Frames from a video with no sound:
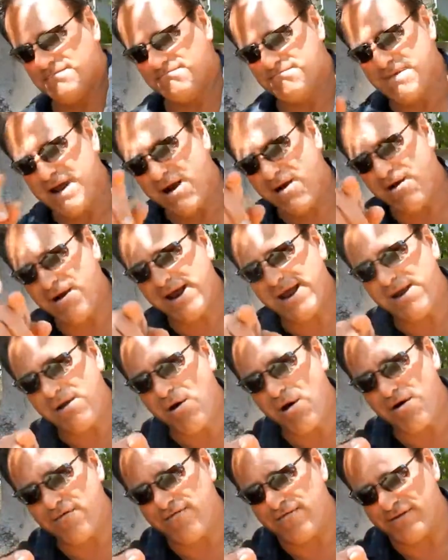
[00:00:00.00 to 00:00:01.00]
Marinate
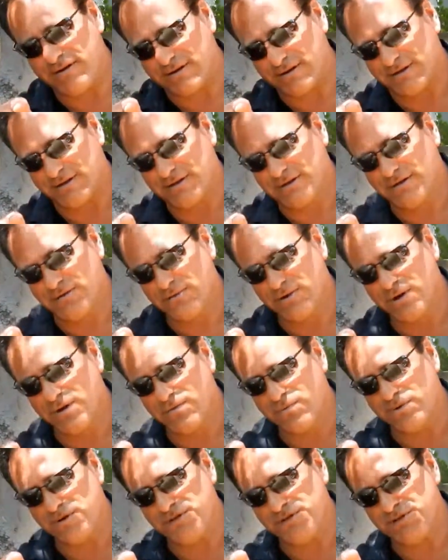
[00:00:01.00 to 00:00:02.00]
off and grill
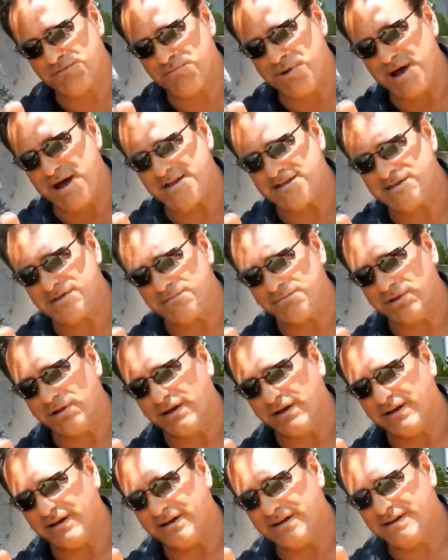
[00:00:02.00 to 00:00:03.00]

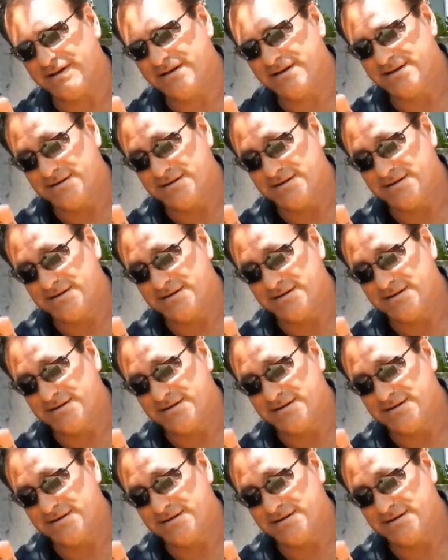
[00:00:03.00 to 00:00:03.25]
responsibly.